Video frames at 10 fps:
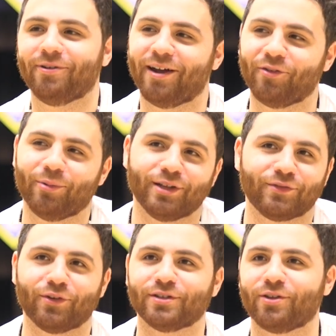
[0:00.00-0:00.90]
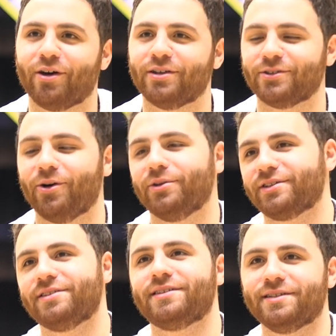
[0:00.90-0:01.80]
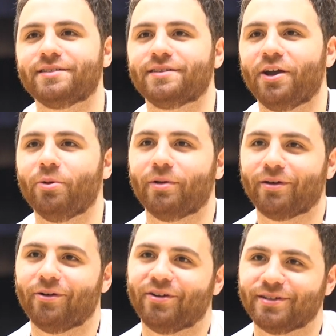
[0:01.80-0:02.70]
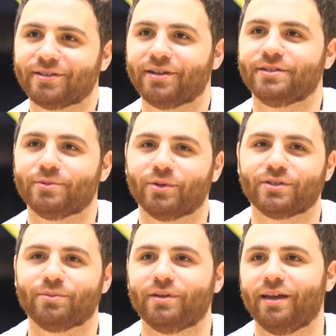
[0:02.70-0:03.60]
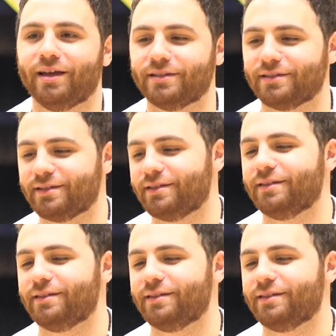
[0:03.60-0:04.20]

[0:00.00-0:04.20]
everybody's first thought is, oh, it's because he's Arabic or it's because he's Muslim. He has